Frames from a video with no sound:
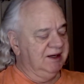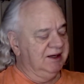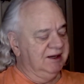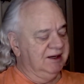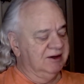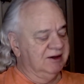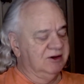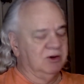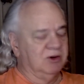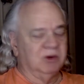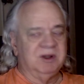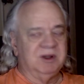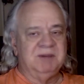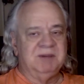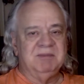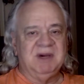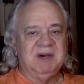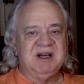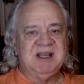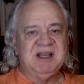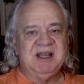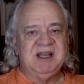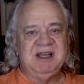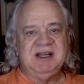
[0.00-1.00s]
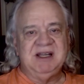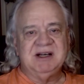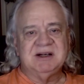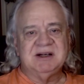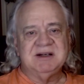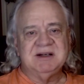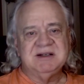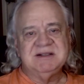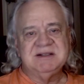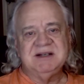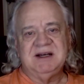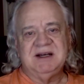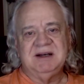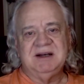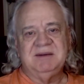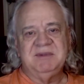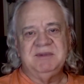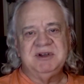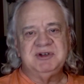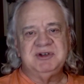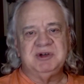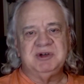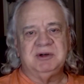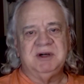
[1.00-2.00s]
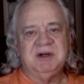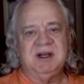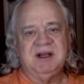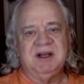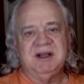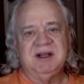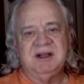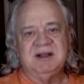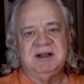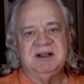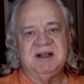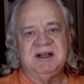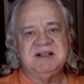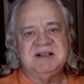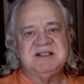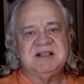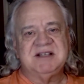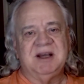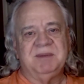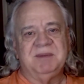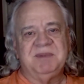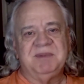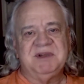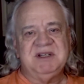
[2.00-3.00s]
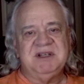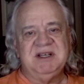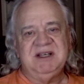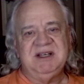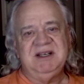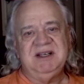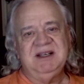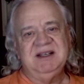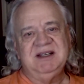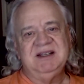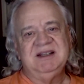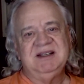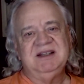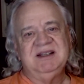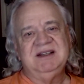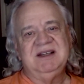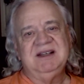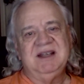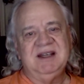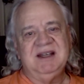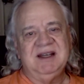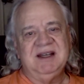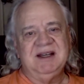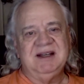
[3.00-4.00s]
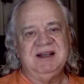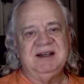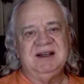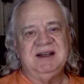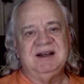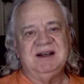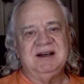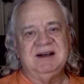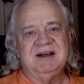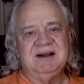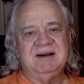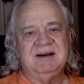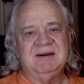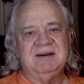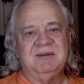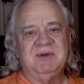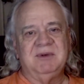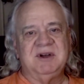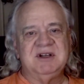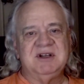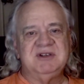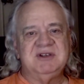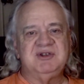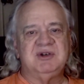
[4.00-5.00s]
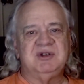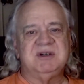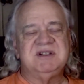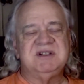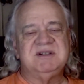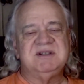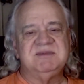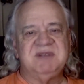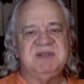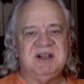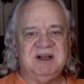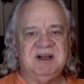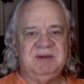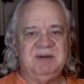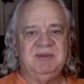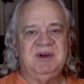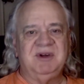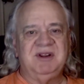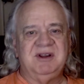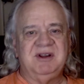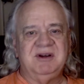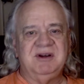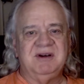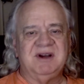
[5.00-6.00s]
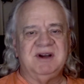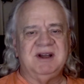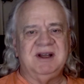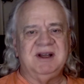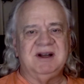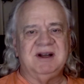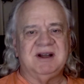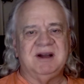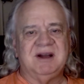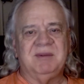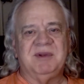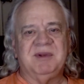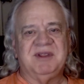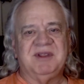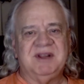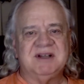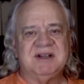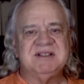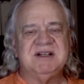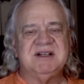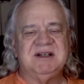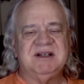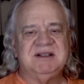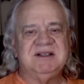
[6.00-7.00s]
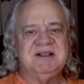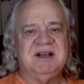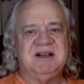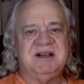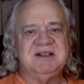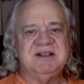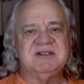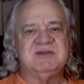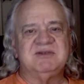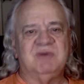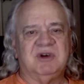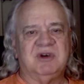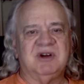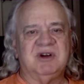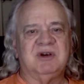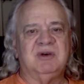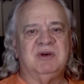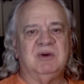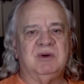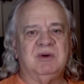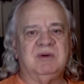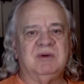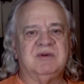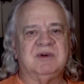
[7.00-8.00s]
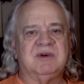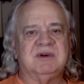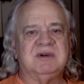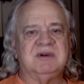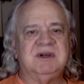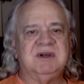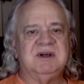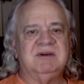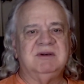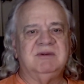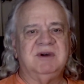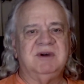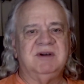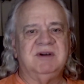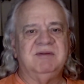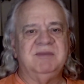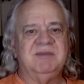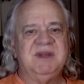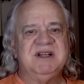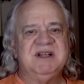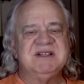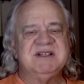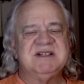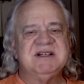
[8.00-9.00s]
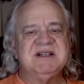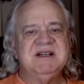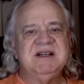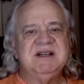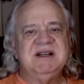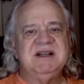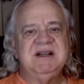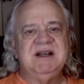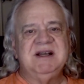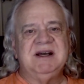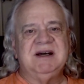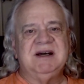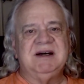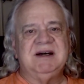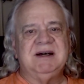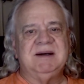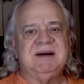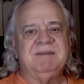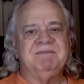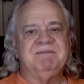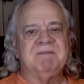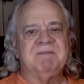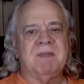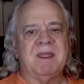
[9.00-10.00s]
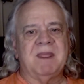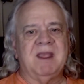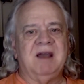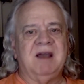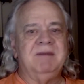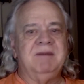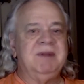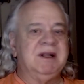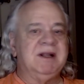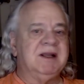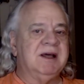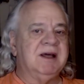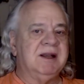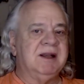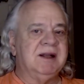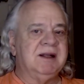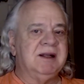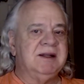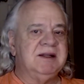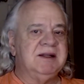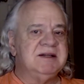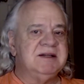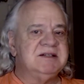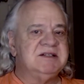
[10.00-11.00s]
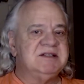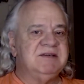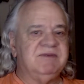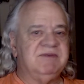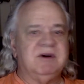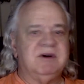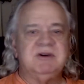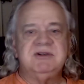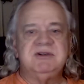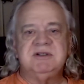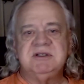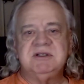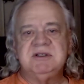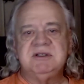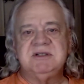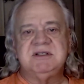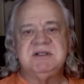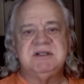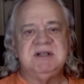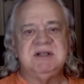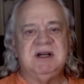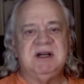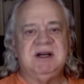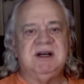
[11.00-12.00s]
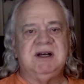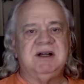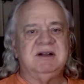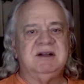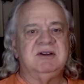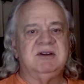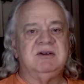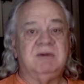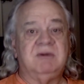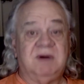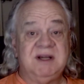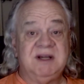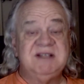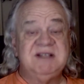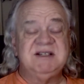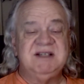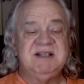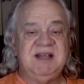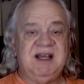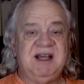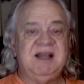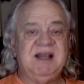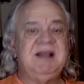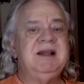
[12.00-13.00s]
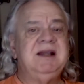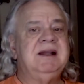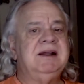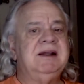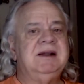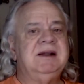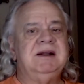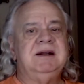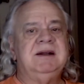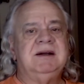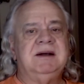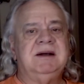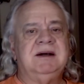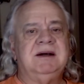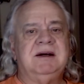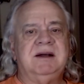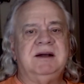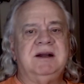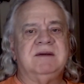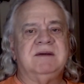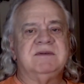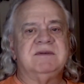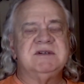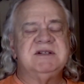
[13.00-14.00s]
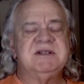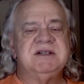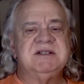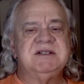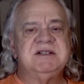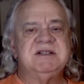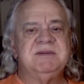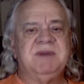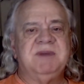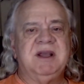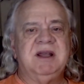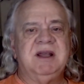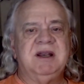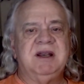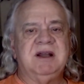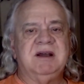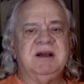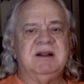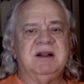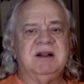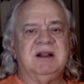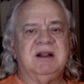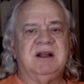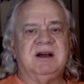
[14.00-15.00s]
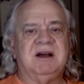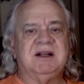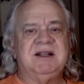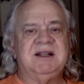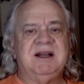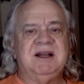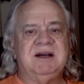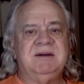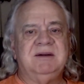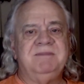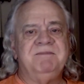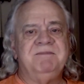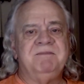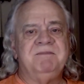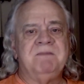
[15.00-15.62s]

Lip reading: Golden Monkey here. I'm enjoying a nice cup of tea, and I want to enjoy some time with you. I got a couple things I just want to go over. One of them is I've been cutting these devotions twice a day ever since the beginning of the lockdown.